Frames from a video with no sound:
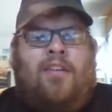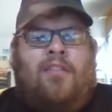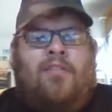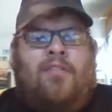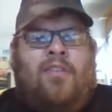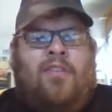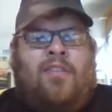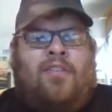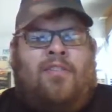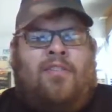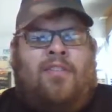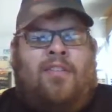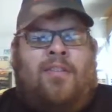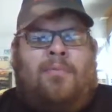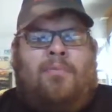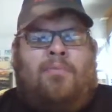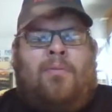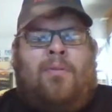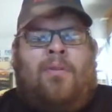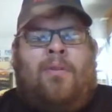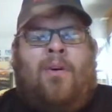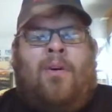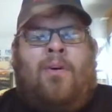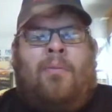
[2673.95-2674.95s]
fix it and
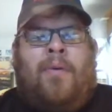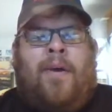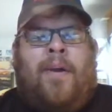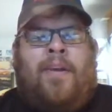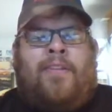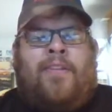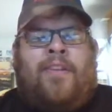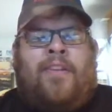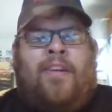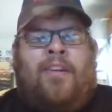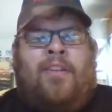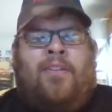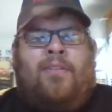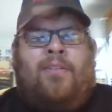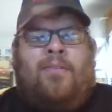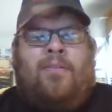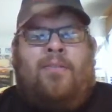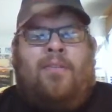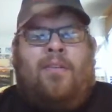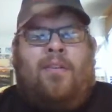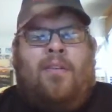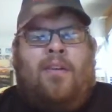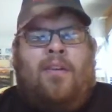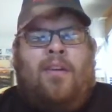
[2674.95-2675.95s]
put it all back together
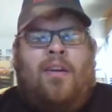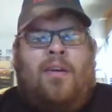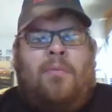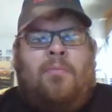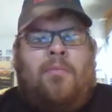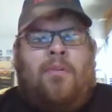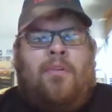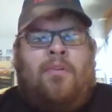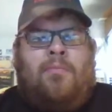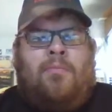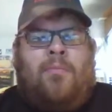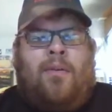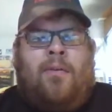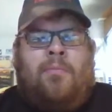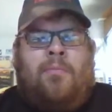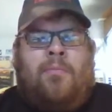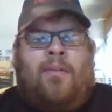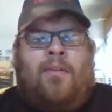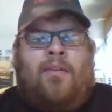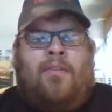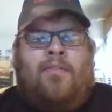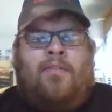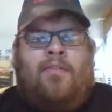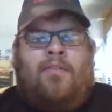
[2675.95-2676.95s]
piece by
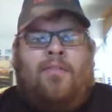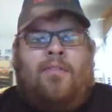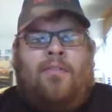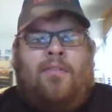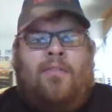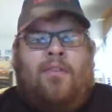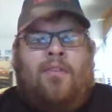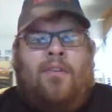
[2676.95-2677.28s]
piece.